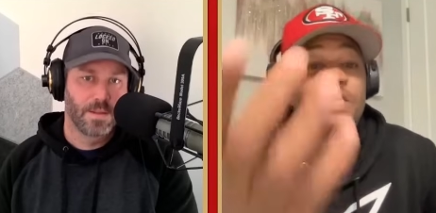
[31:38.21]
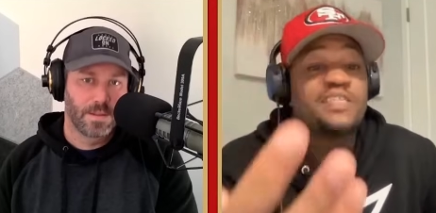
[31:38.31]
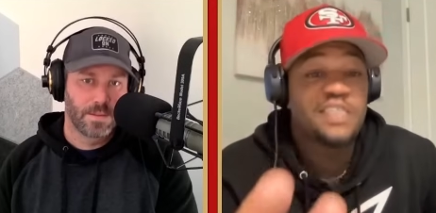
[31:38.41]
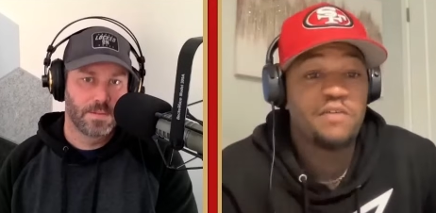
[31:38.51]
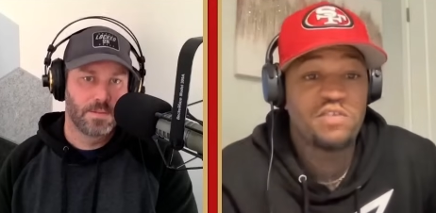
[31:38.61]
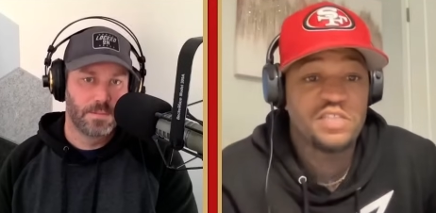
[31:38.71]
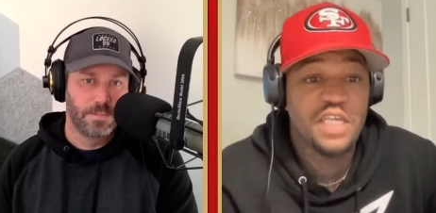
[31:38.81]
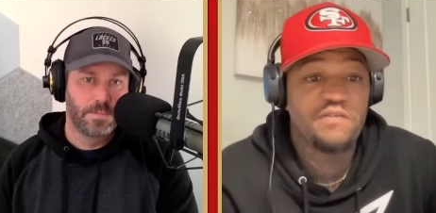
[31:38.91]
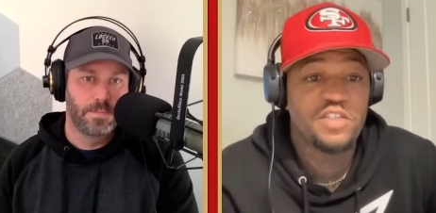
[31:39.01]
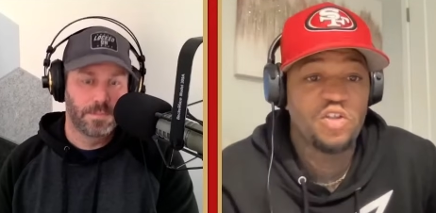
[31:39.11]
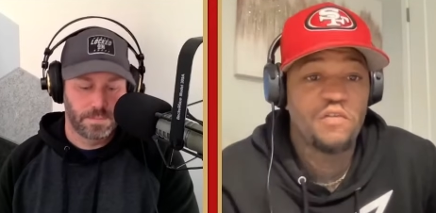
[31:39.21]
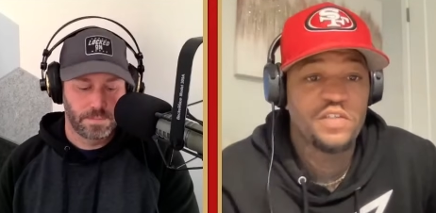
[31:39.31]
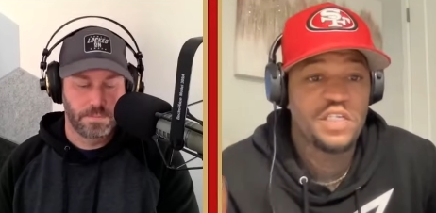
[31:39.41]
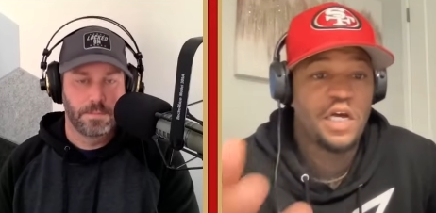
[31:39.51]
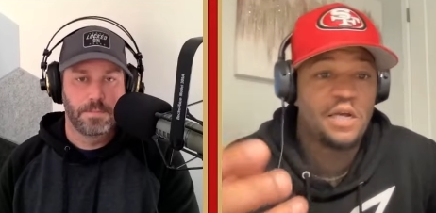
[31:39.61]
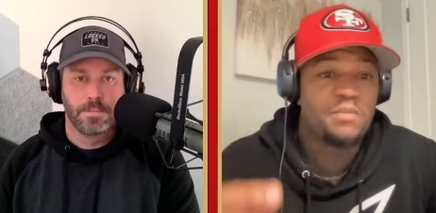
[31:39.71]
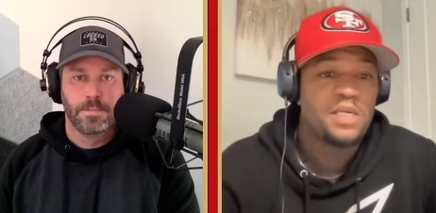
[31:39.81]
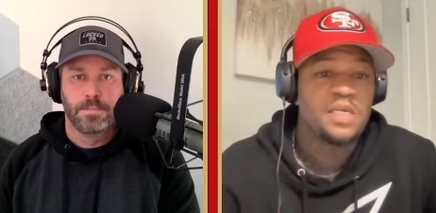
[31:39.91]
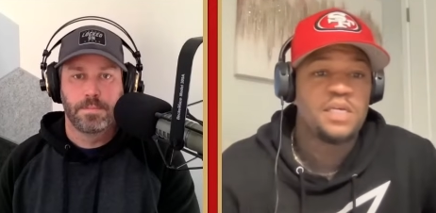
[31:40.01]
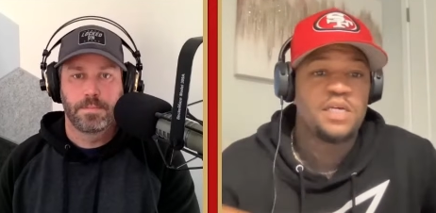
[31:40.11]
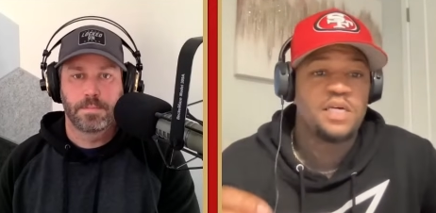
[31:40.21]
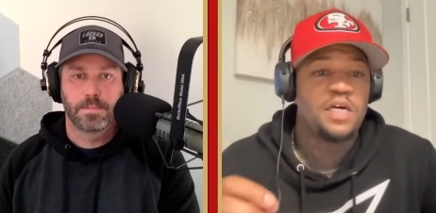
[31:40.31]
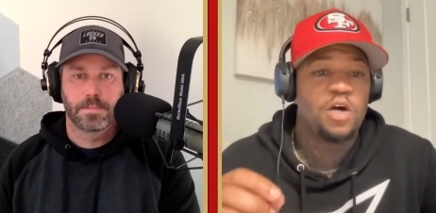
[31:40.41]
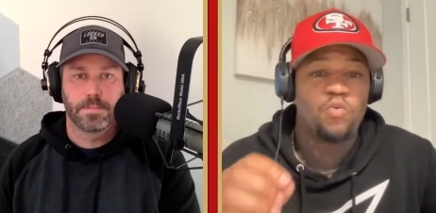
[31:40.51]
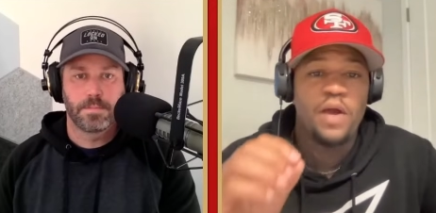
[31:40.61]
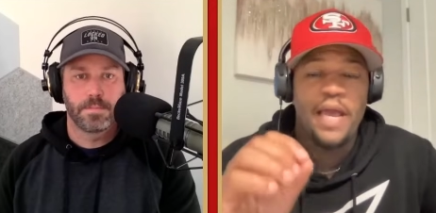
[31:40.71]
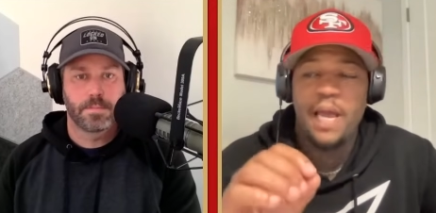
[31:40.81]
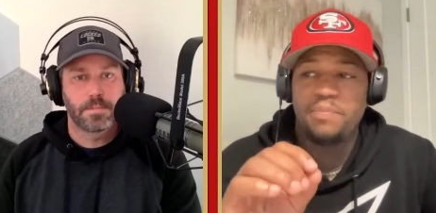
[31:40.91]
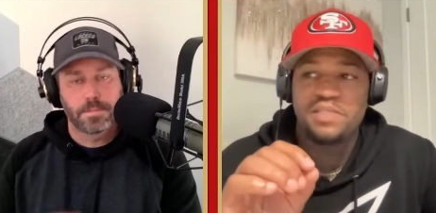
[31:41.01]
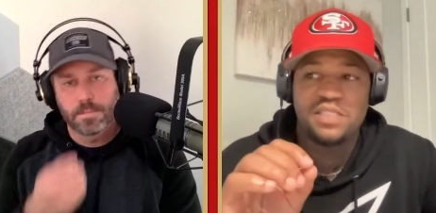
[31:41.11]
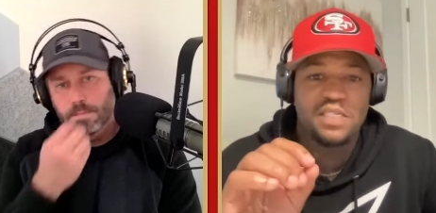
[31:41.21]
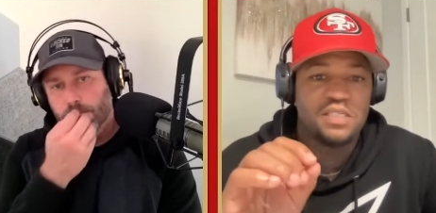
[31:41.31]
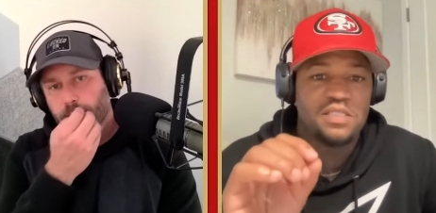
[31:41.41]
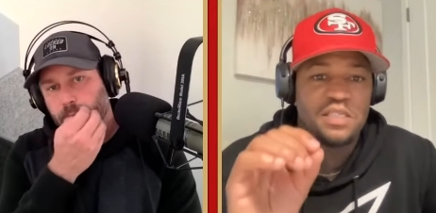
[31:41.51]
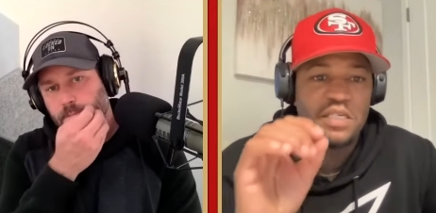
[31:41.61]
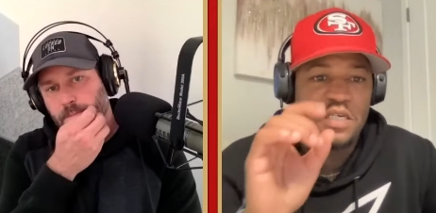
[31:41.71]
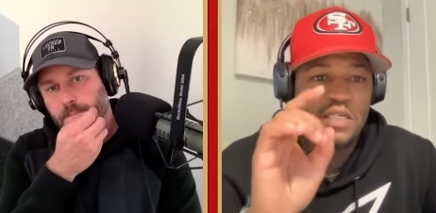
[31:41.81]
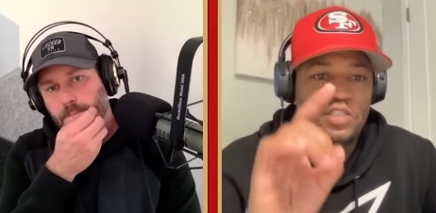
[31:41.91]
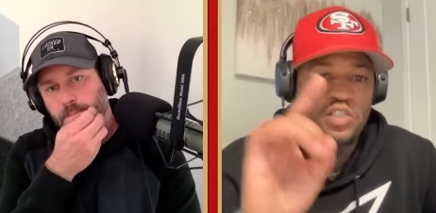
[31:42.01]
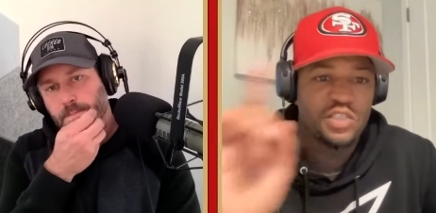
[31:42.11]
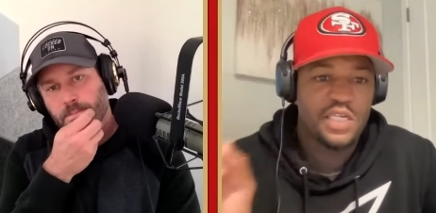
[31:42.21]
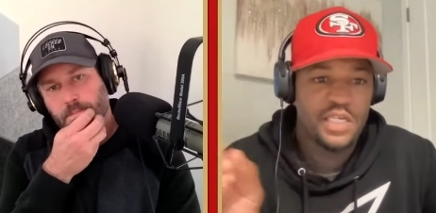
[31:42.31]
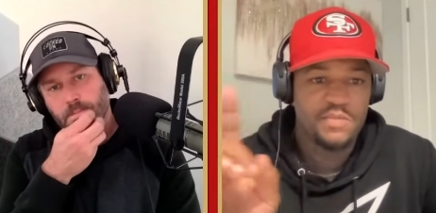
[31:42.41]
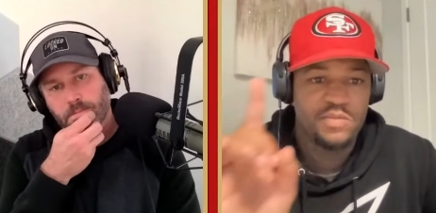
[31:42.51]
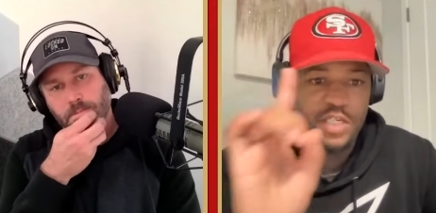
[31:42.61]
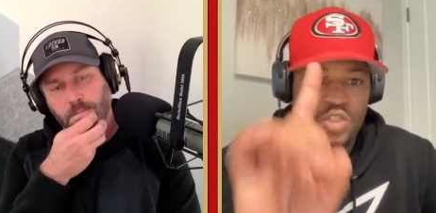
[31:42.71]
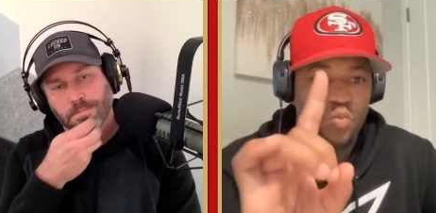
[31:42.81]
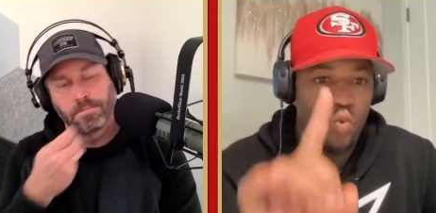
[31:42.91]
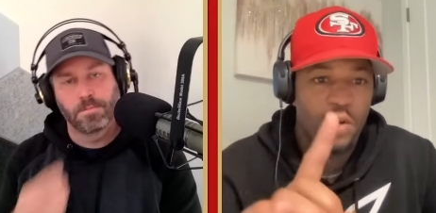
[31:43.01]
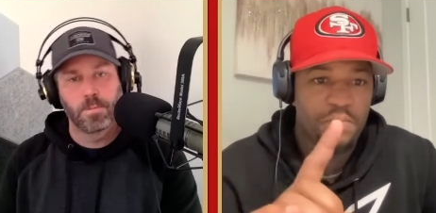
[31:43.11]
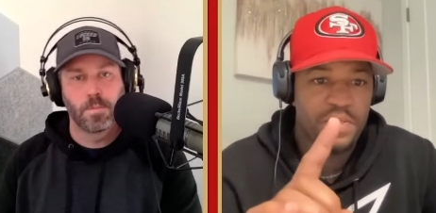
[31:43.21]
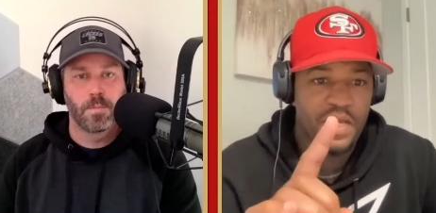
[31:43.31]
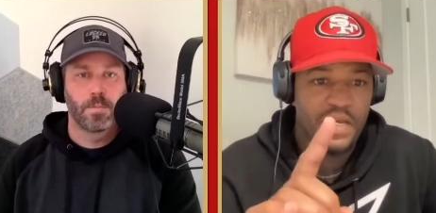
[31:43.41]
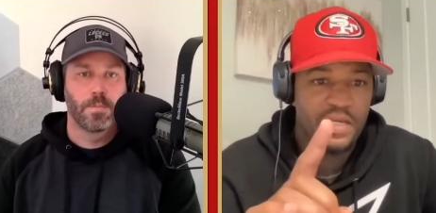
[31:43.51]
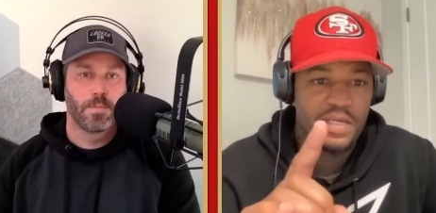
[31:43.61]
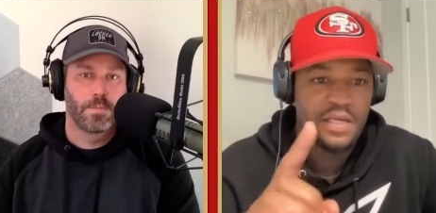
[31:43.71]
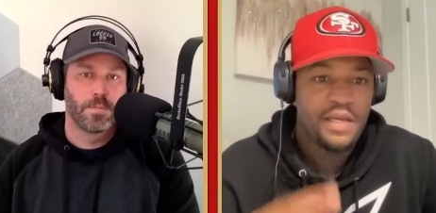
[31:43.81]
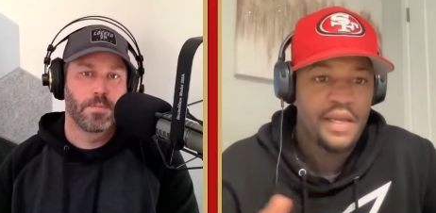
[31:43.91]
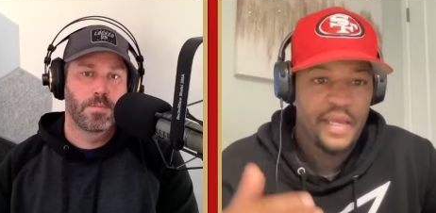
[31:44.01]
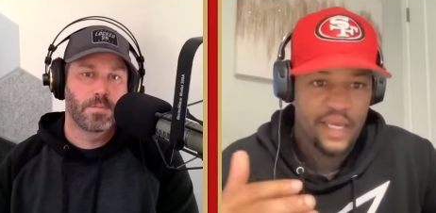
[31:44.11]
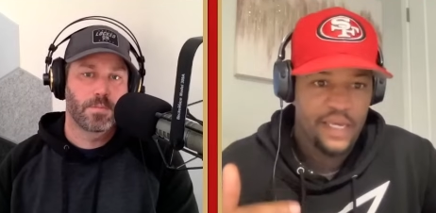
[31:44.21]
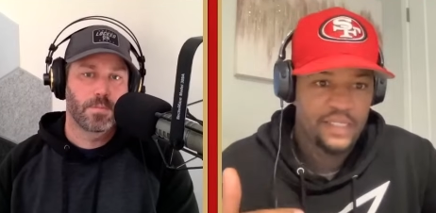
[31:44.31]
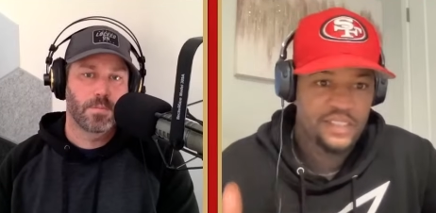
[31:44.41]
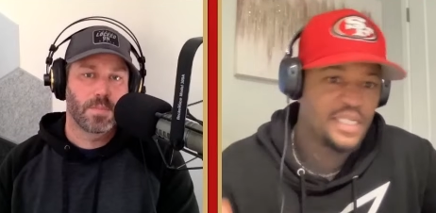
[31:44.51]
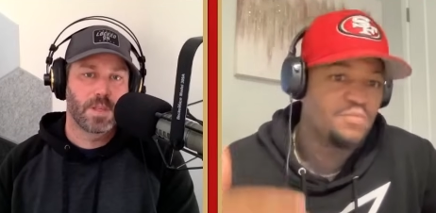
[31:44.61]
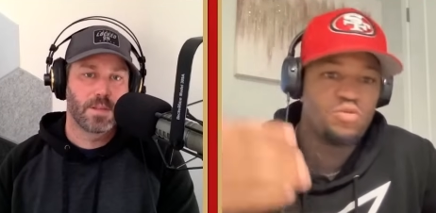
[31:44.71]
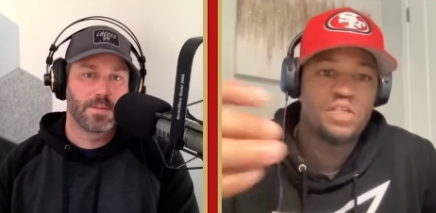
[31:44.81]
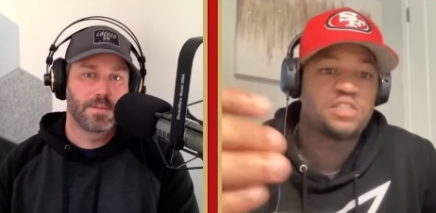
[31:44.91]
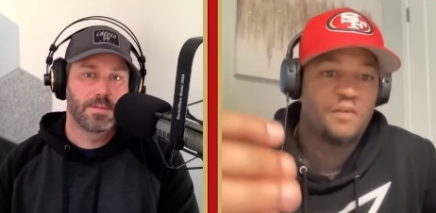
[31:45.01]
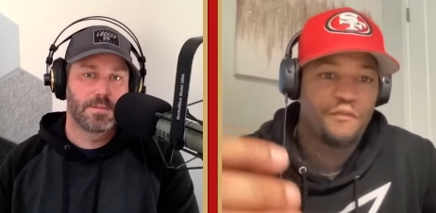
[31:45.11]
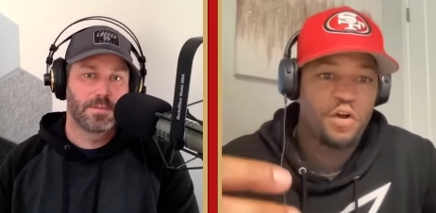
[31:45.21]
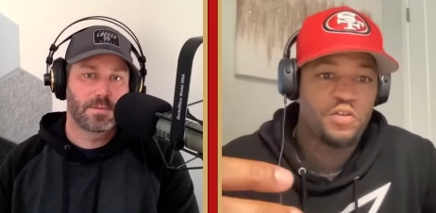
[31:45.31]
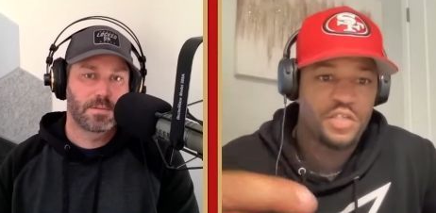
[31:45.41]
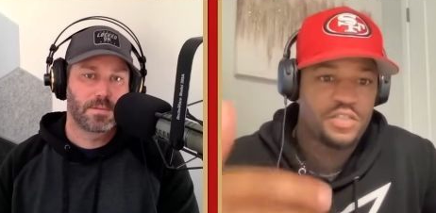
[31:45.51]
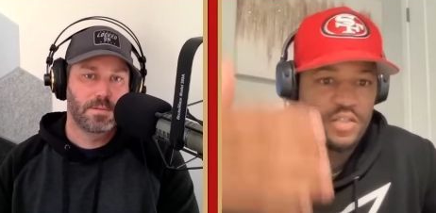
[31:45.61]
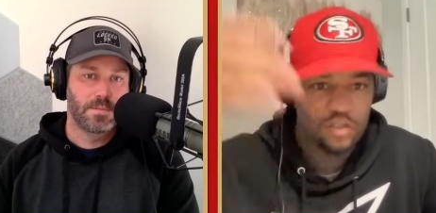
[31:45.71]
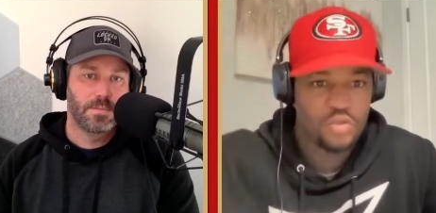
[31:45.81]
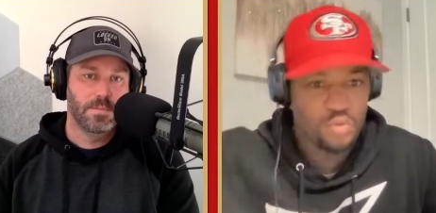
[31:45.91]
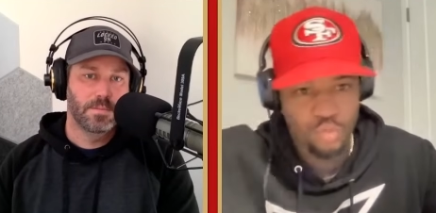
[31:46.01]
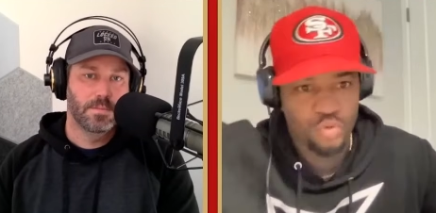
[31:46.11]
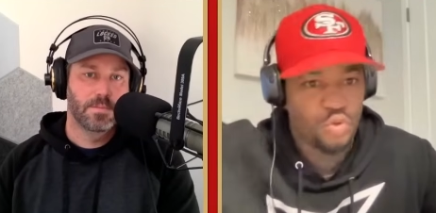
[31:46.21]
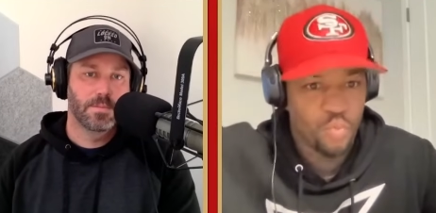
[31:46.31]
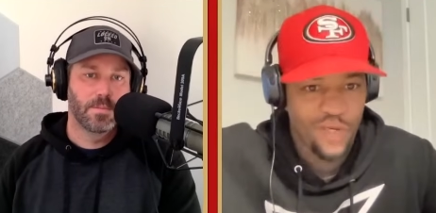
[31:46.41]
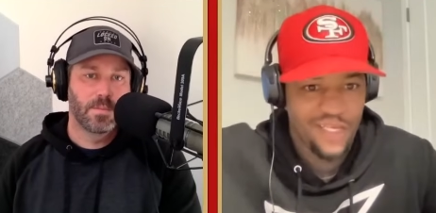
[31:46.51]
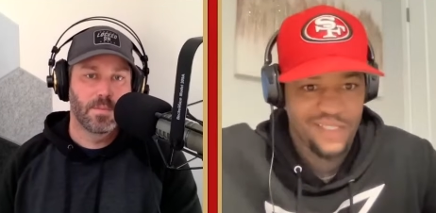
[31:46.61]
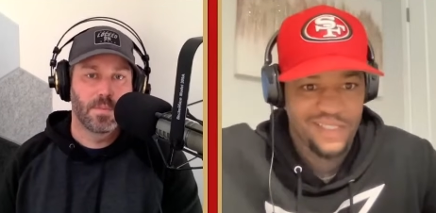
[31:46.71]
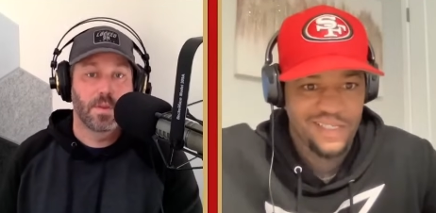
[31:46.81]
Speaker 1: Seven on seven in overtime, uh, what happens is each team gets one play, and the team who gets the furthest, you you win.